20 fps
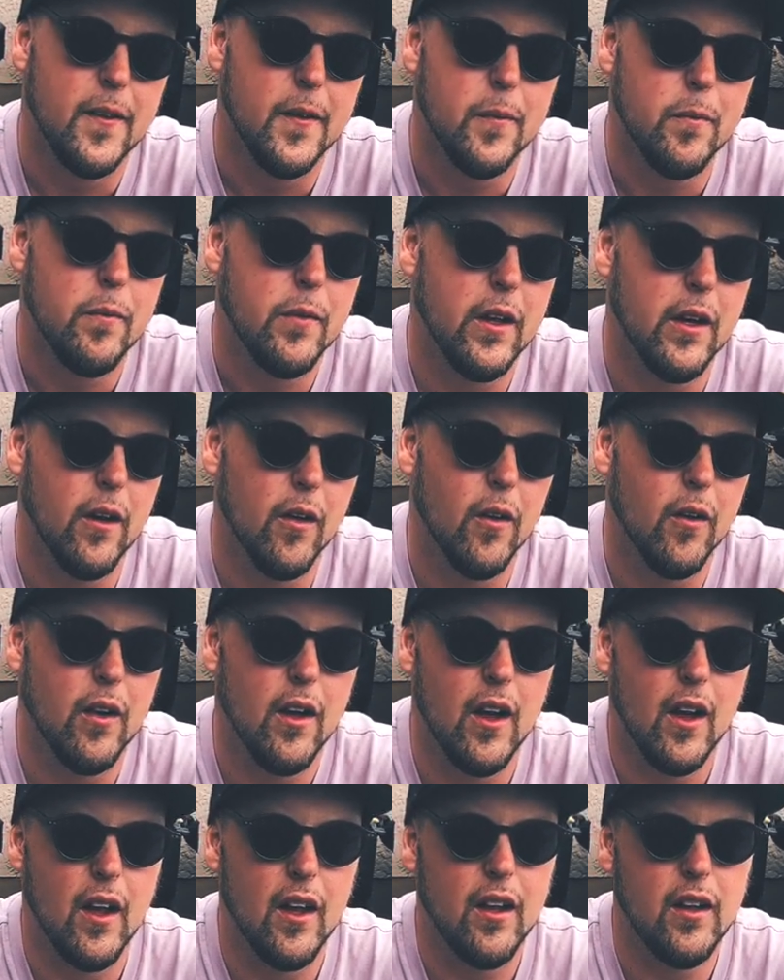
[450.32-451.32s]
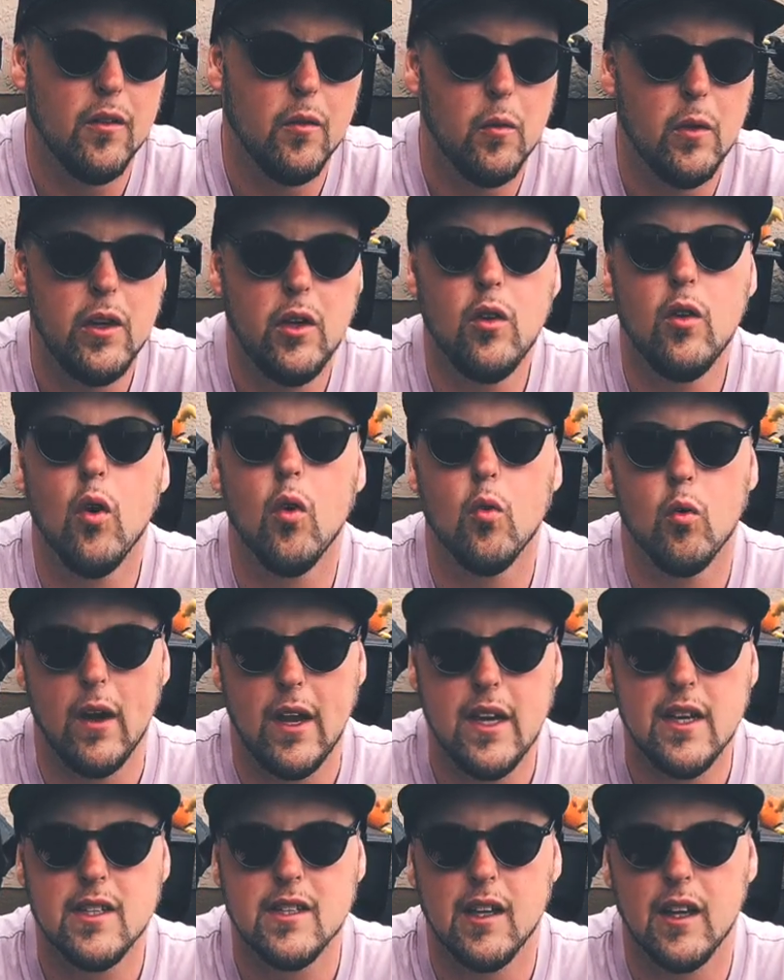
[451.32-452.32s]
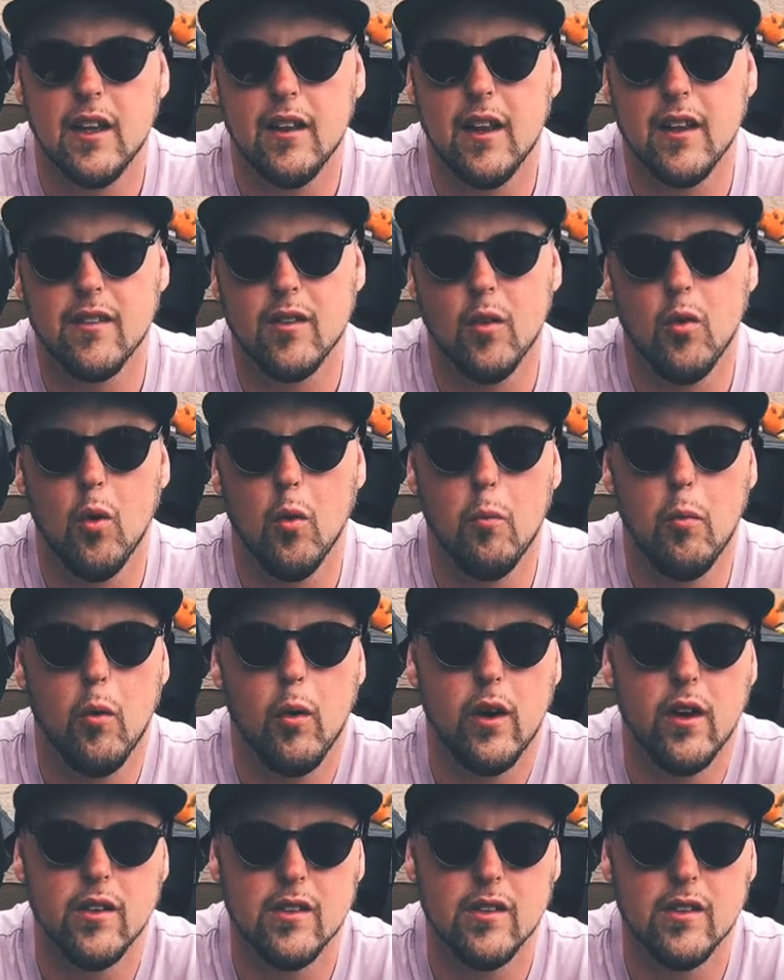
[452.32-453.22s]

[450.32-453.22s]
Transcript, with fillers: you know, uh, when you go racing, that's the whole point.